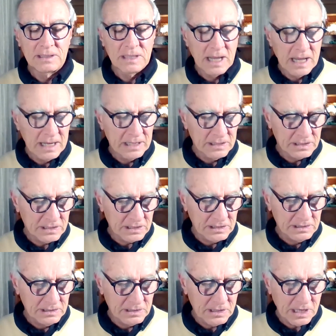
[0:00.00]
And
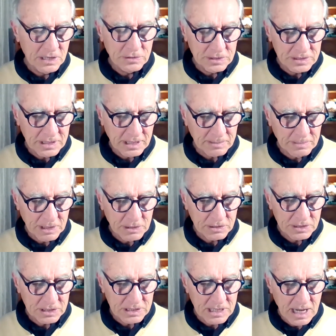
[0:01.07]
it's interesting
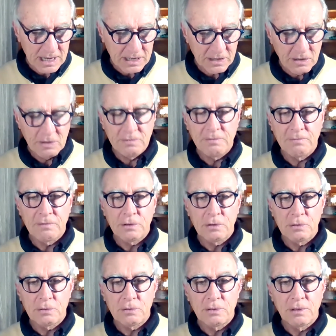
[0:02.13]
because it's like an
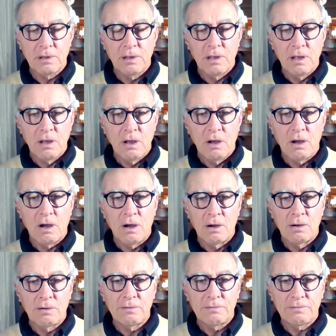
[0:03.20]
overview
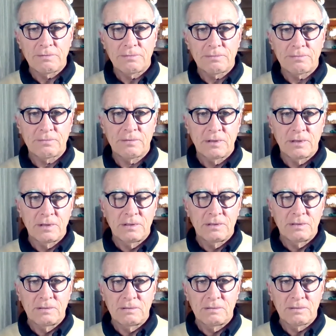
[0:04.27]
of
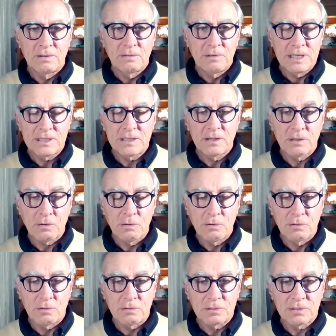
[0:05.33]
the rest of the
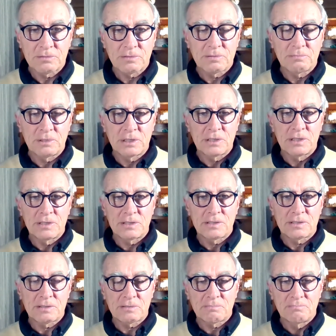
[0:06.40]
course, which
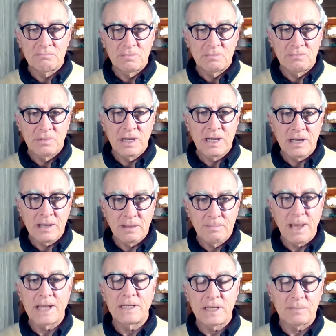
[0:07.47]
is really
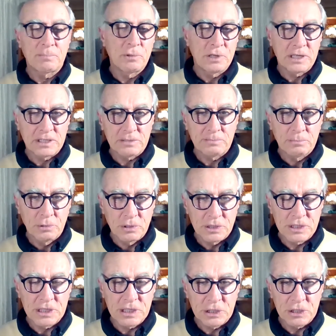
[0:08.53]
basic
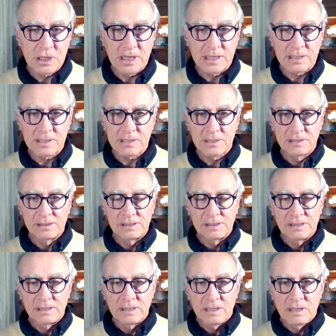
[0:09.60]
Buddhist teachings,
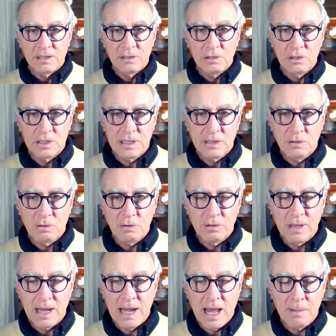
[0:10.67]
usually called
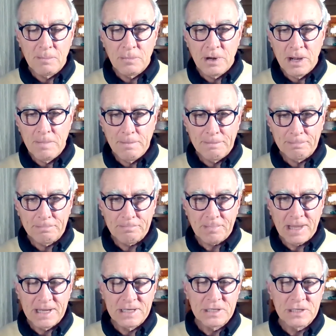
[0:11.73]
the lamrim
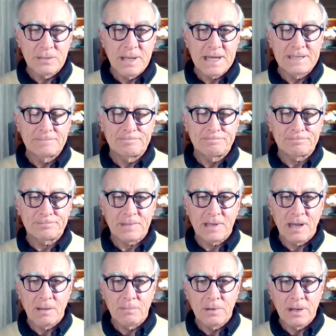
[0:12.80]
in Tibetan,
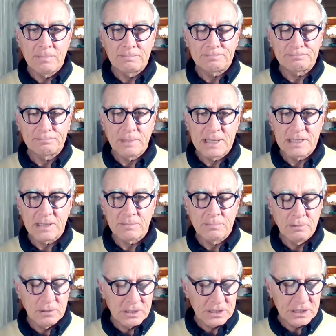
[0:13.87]
lamrim, basic
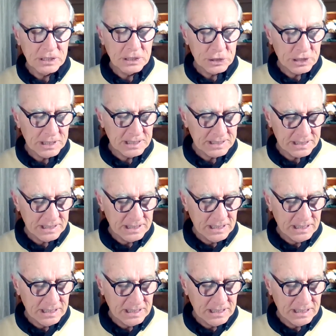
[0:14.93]
Buddhist teachings.